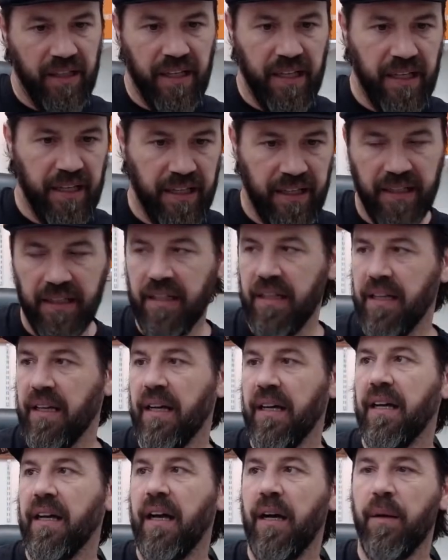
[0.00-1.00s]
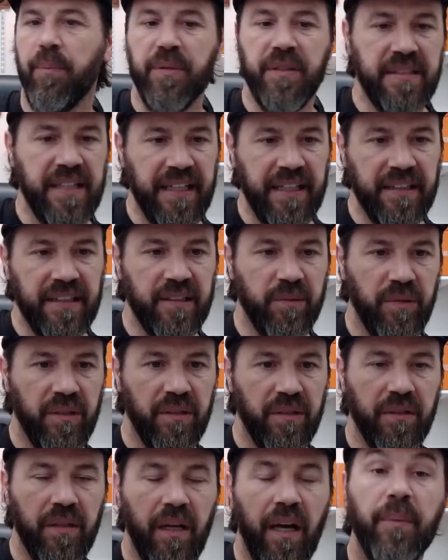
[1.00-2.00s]
and uh, I'll be taking to me.
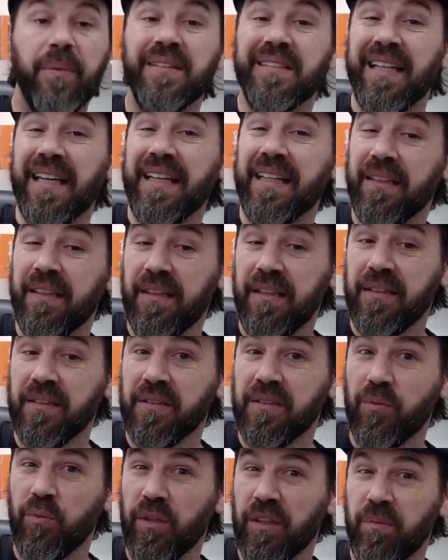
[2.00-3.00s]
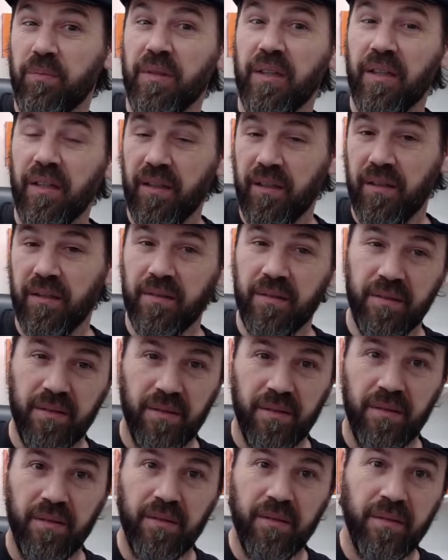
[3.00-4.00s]
I'll be taking these with me on
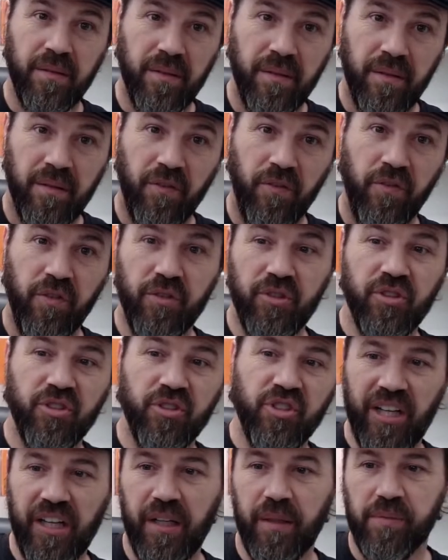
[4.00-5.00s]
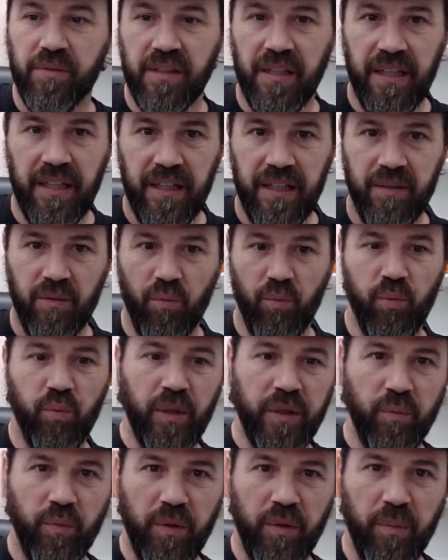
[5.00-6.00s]
future jobs and
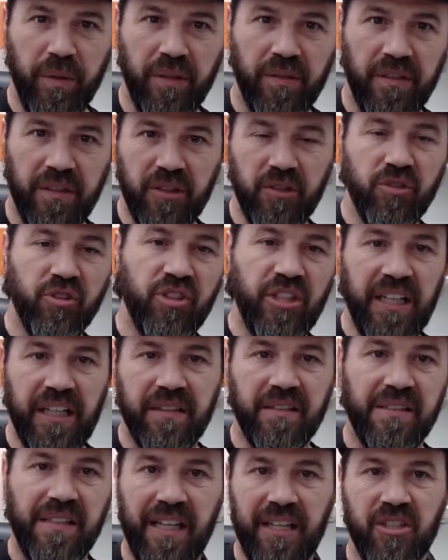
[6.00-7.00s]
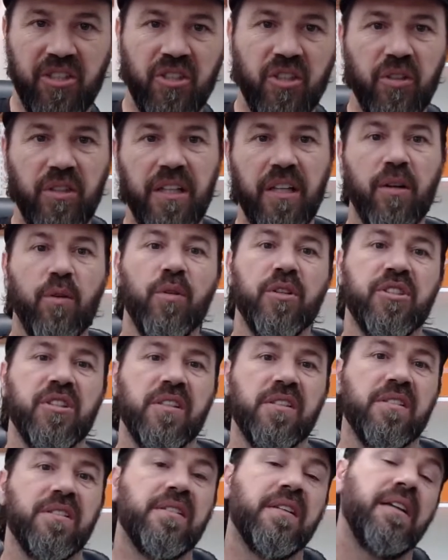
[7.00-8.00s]
when we build the new shed slash studio, which
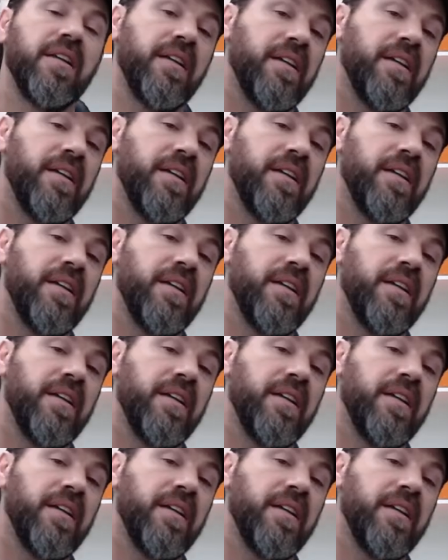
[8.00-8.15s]
is